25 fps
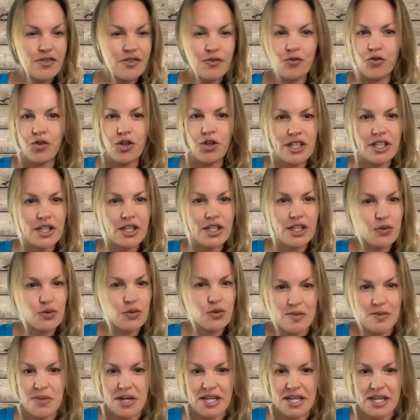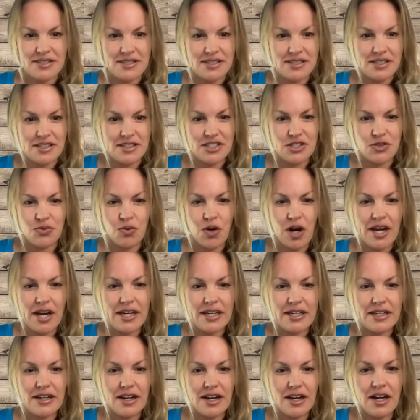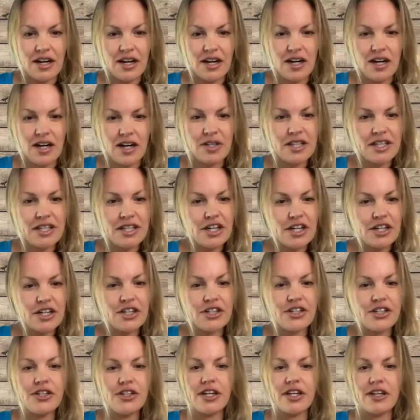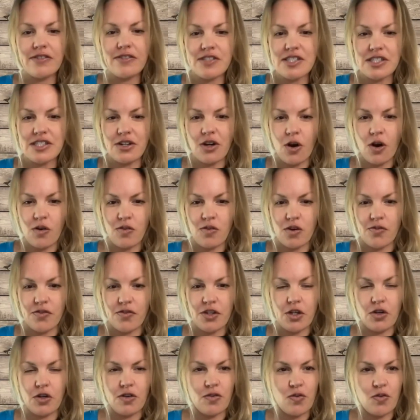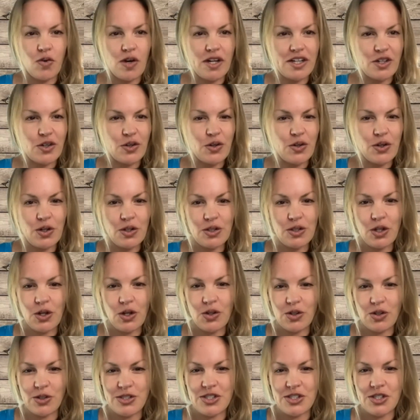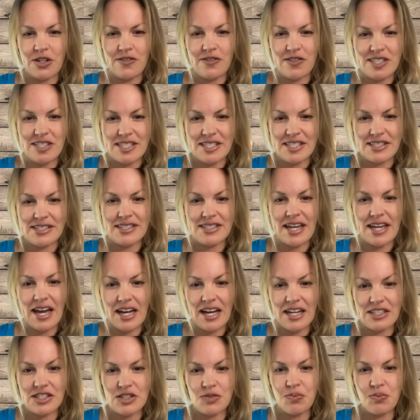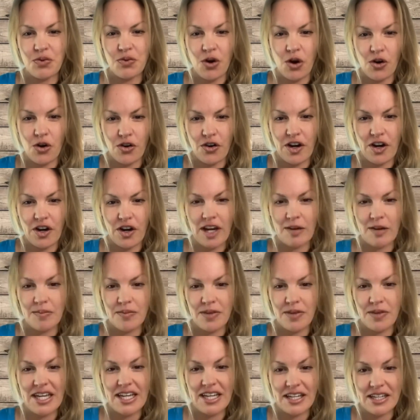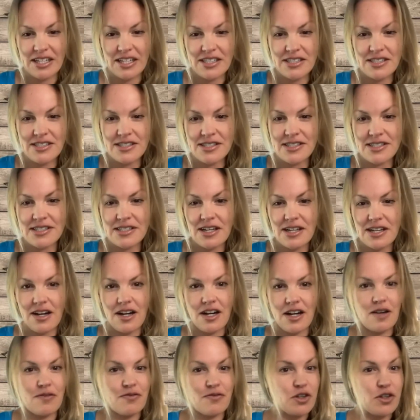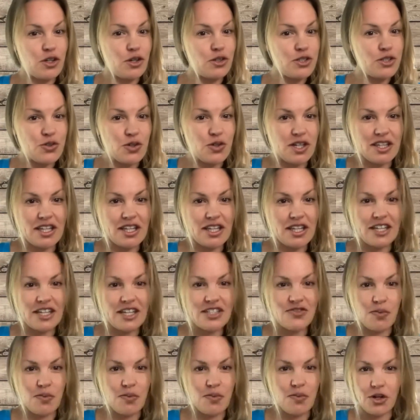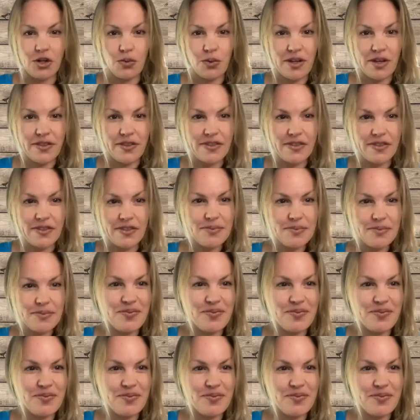really with the basics, right? Claire, could you give us an overview of what Google Local Services Ads program is for those who are less familiar with it?